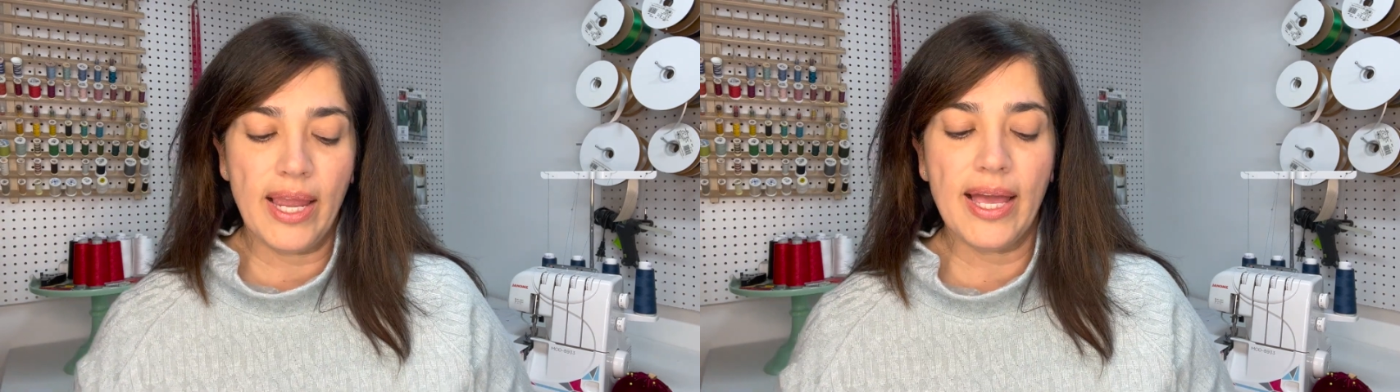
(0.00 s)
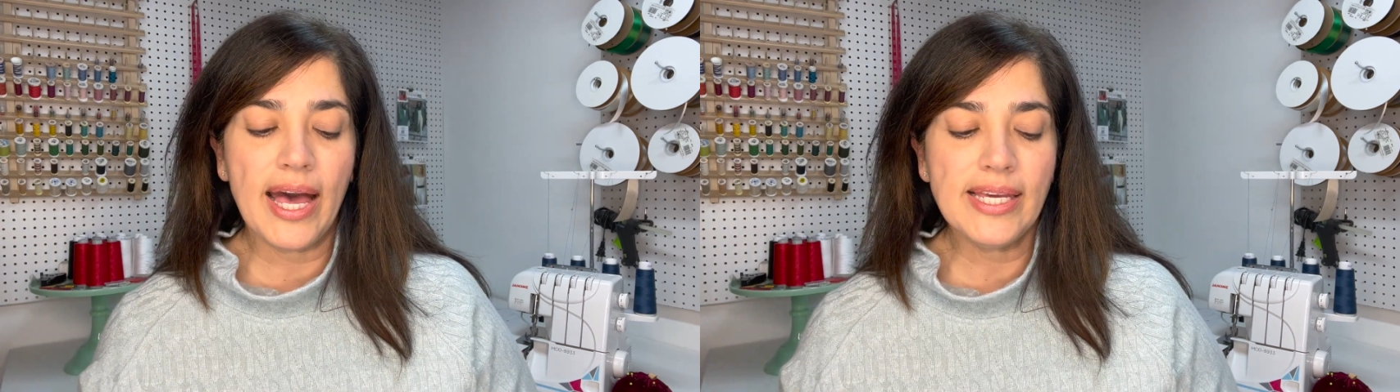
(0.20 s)

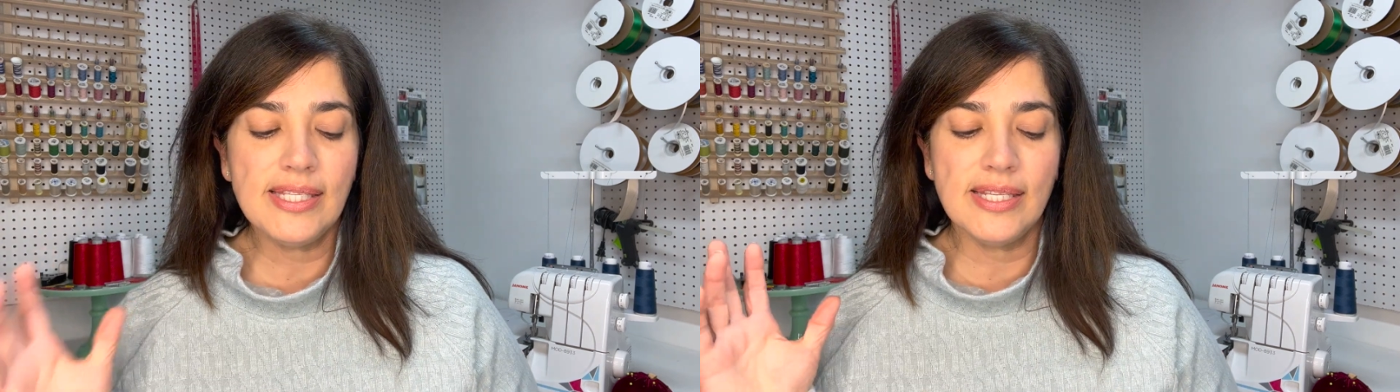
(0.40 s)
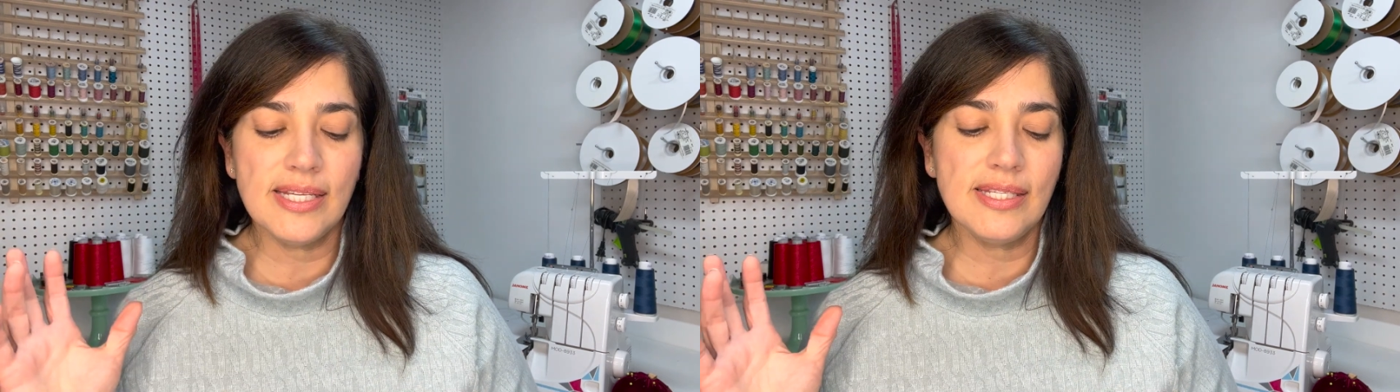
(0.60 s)
And guys,
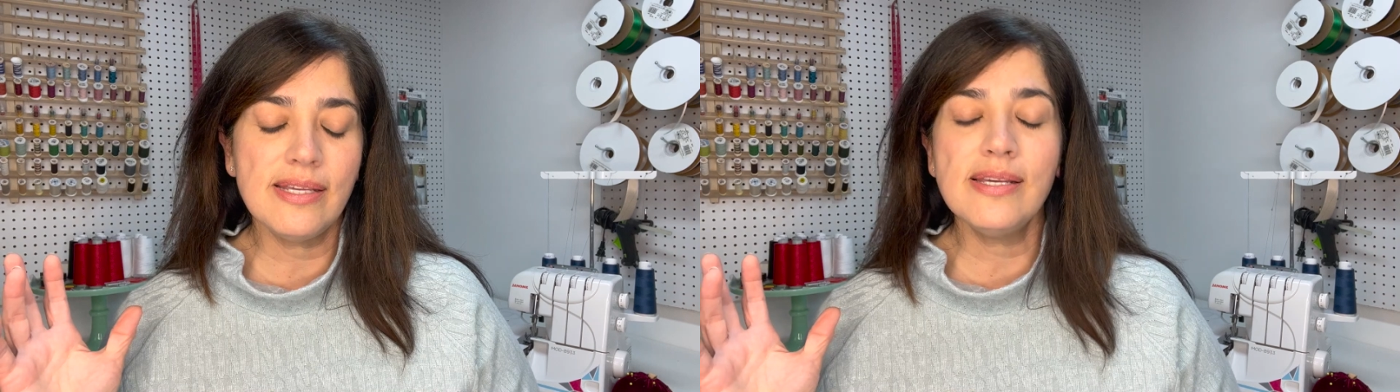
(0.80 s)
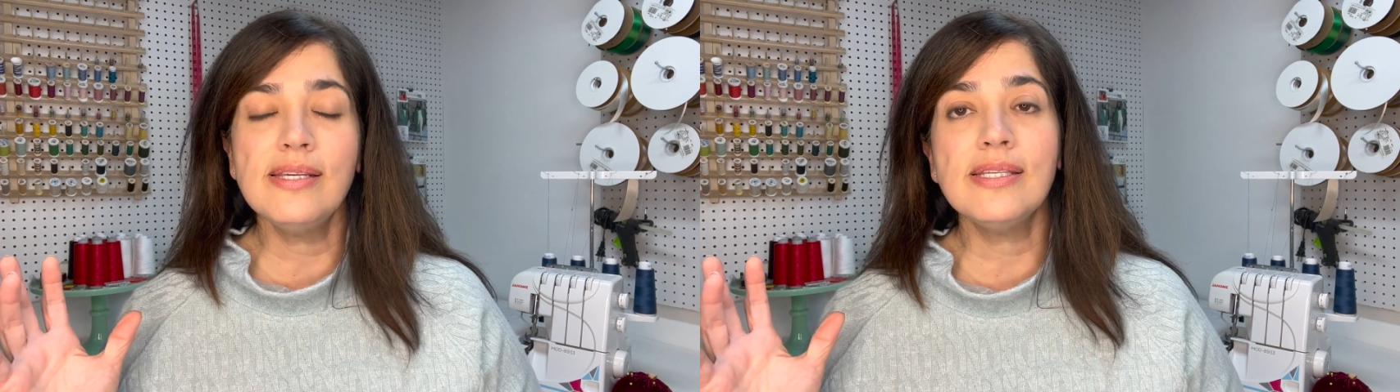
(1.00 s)
this
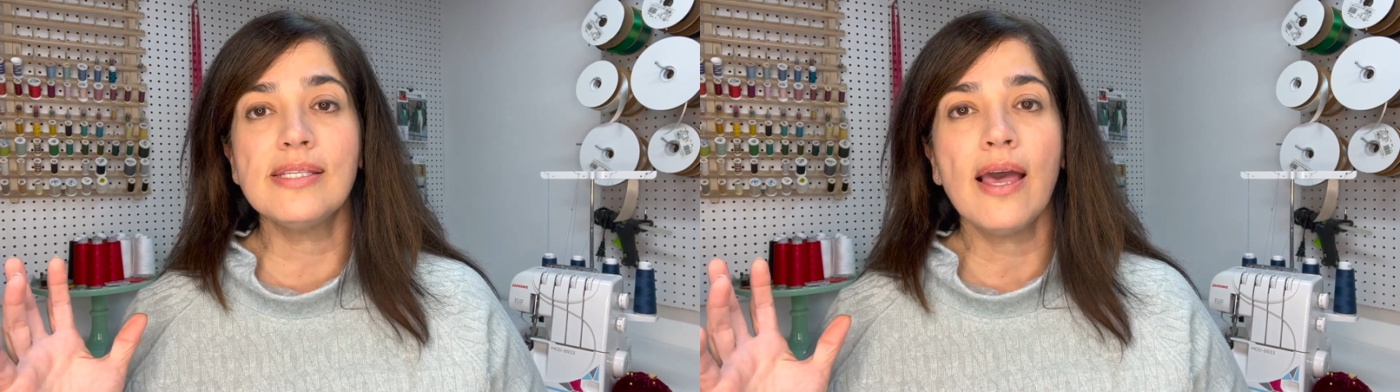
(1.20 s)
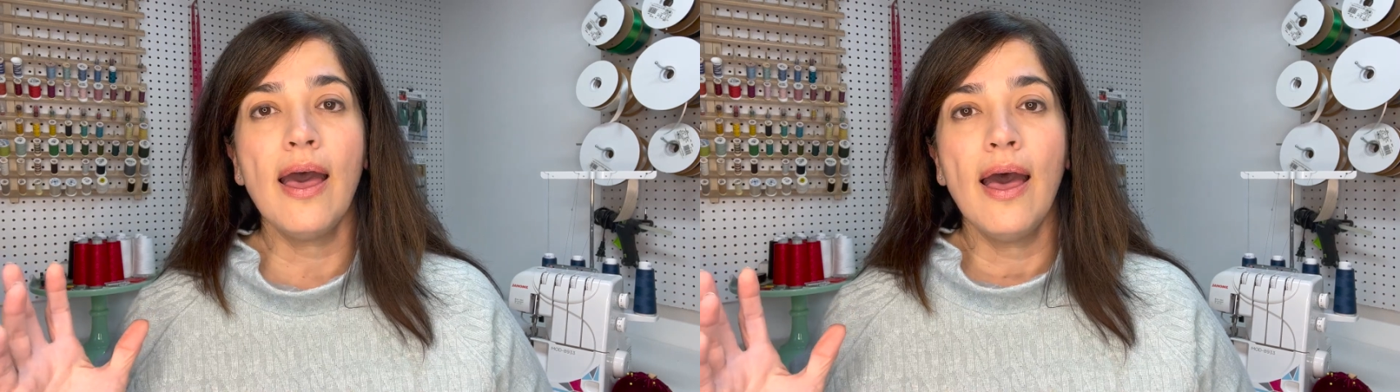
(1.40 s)

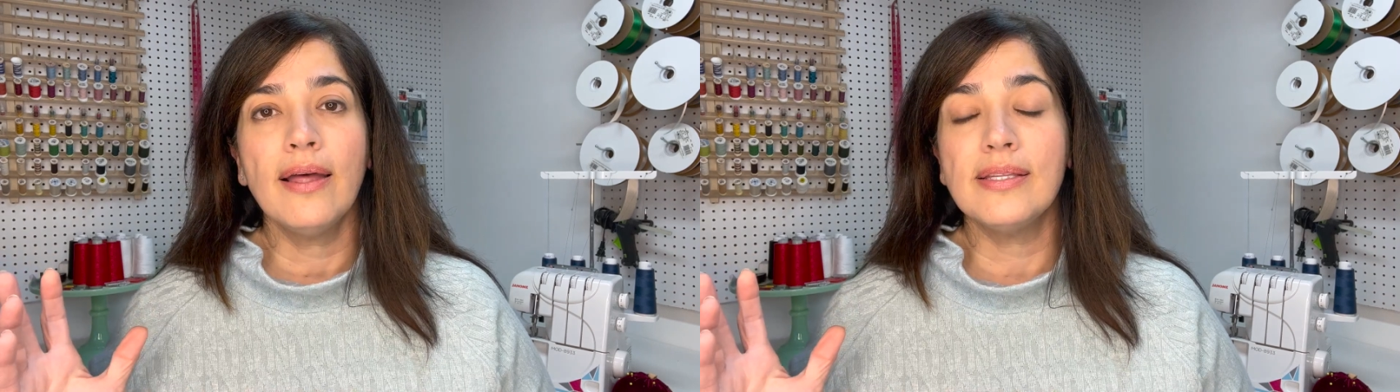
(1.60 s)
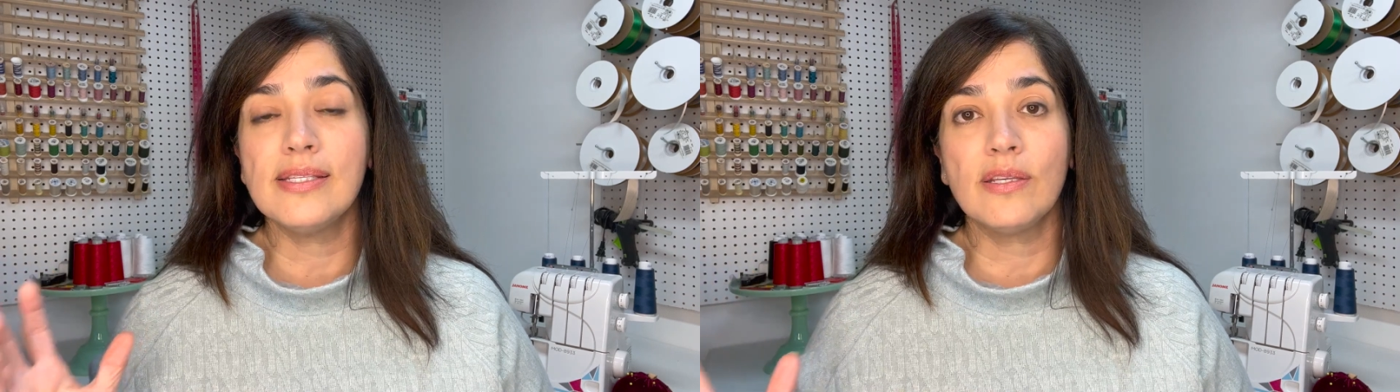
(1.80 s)
is
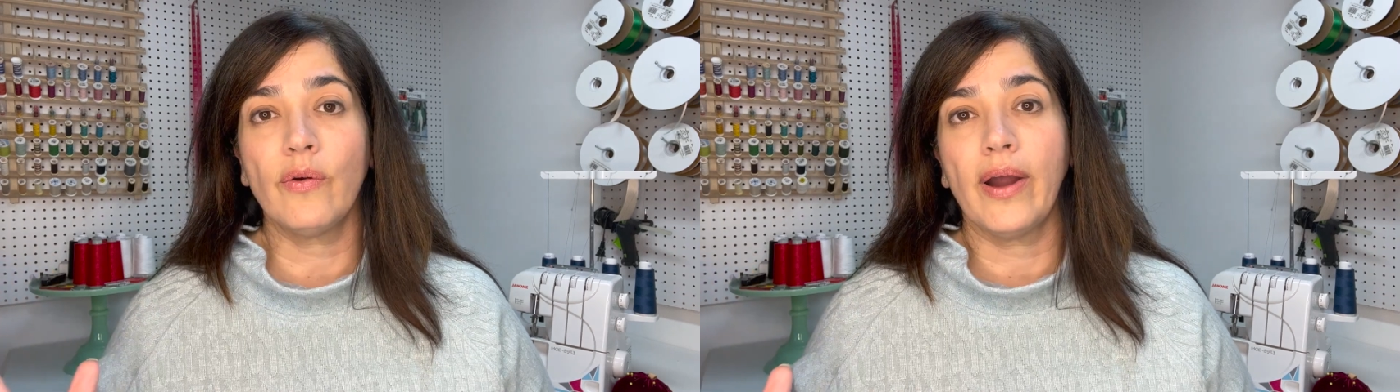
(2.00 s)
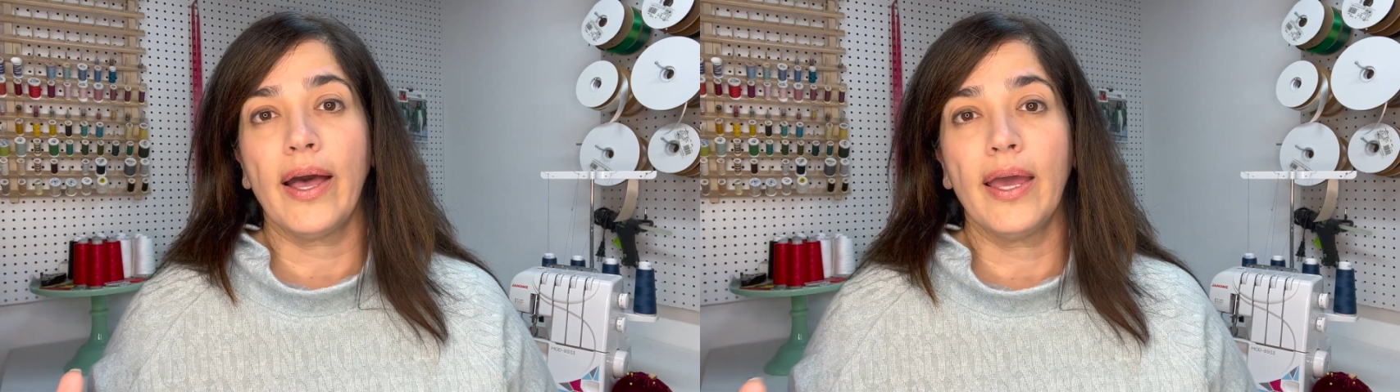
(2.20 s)

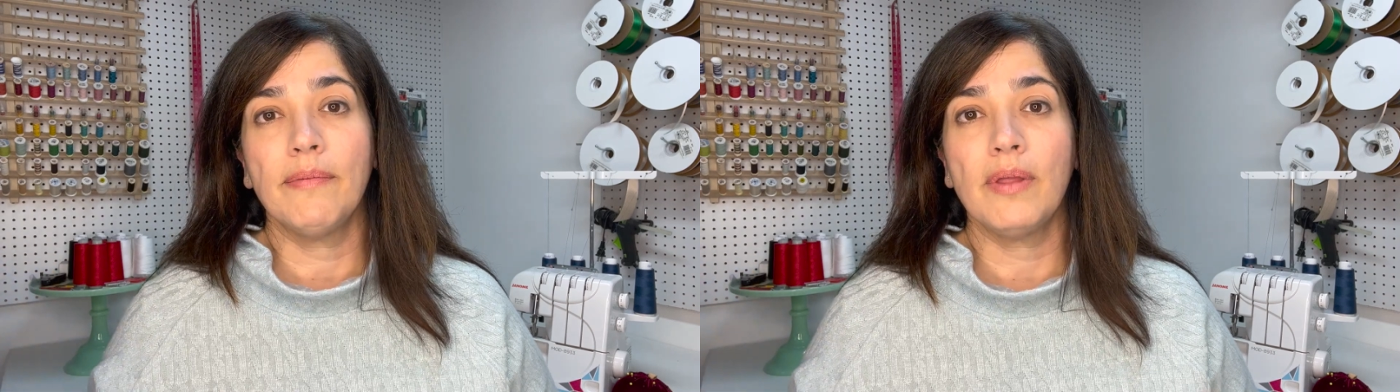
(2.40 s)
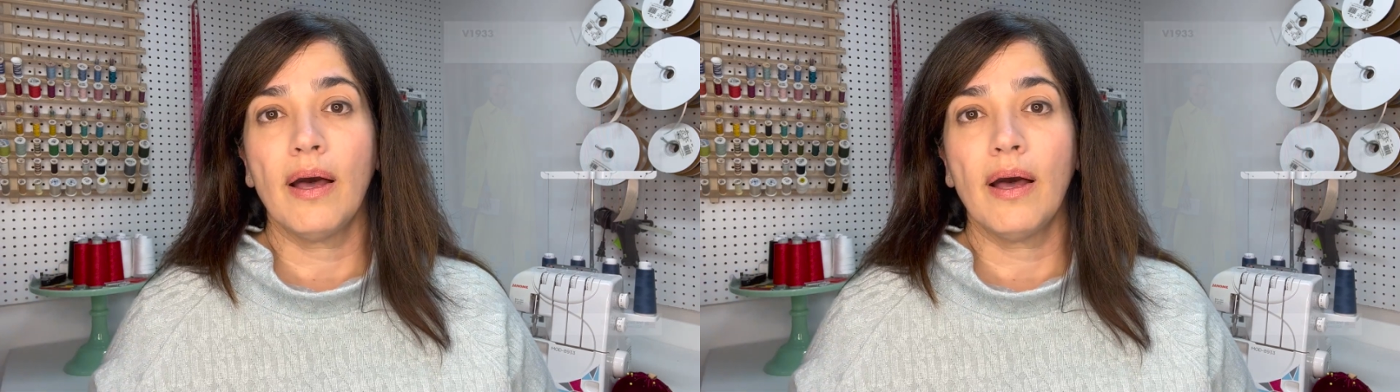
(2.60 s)
described